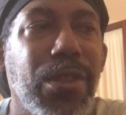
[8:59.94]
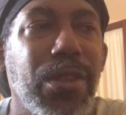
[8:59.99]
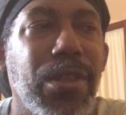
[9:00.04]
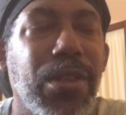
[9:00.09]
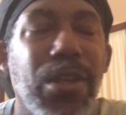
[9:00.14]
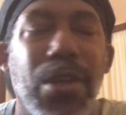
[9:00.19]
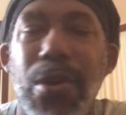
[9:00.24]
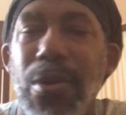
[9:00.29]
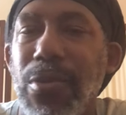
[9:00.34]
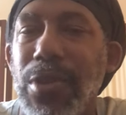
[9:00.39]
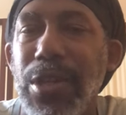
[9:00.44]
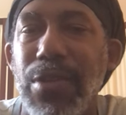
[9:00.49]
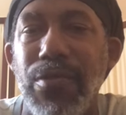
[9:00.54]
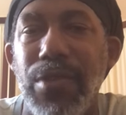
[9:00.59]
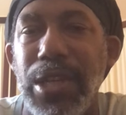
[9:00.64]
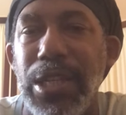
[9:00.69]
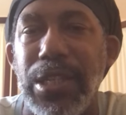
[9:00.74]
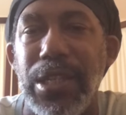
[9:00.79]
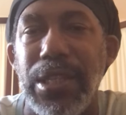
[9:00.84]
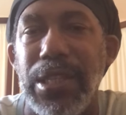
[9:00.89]
The only
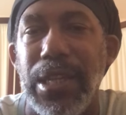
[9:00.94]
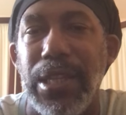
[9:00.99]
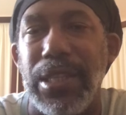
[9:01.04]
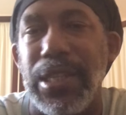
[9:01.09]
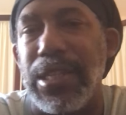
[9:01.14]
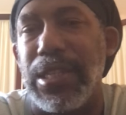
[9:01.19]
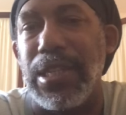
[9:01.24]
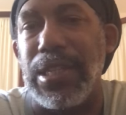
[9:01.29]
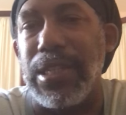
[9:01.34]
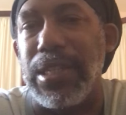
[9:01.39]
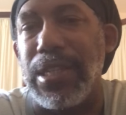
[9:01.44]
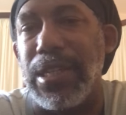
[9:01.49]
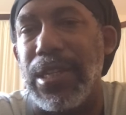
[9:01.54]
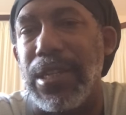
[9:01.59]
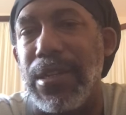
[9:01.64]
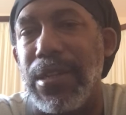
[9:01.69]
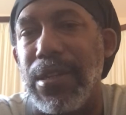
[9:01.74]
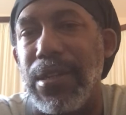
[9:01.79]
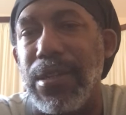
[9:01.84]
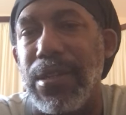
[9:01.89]
reason that this
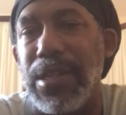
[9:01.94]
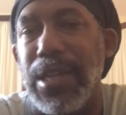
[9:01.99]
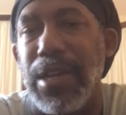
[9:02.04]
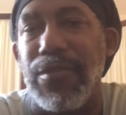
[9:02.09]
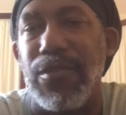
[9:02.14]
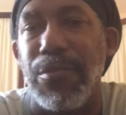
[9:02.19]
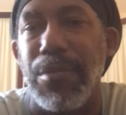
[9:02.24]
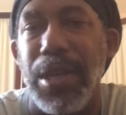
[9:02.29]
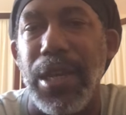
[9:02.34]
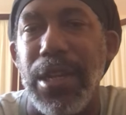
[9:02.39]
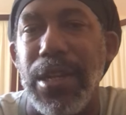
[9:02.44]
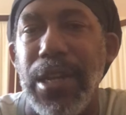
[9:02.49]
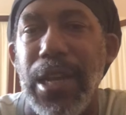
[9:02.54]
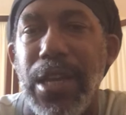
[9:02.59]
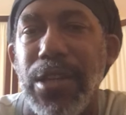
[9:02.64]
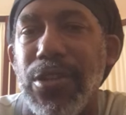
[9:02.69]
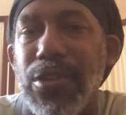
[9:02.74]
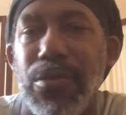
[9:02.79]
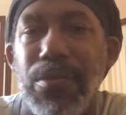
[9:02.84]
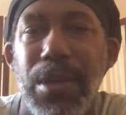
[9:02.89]
incident never made
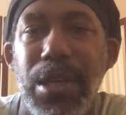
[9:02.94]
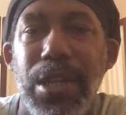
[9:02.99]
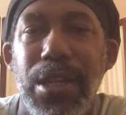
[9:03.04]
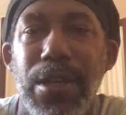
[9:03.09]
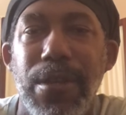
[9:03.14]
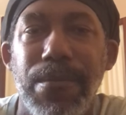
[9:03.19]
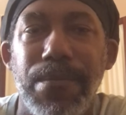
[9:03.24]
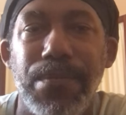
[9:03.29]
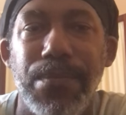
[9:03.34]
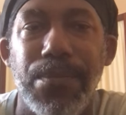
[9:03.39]
national media